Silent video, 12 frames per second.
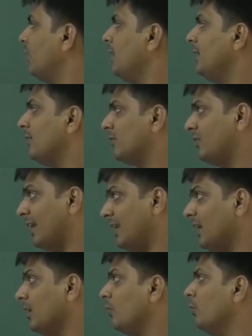It is
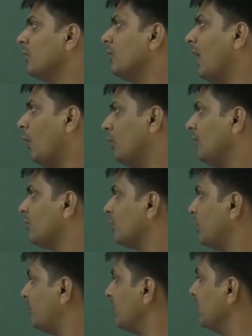Derek who is loudly
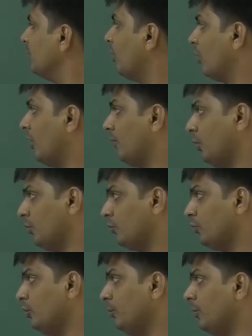slurping the bowl of hot
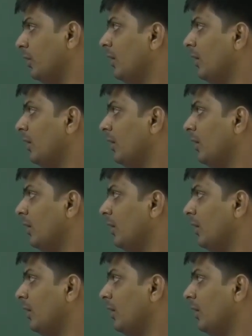soup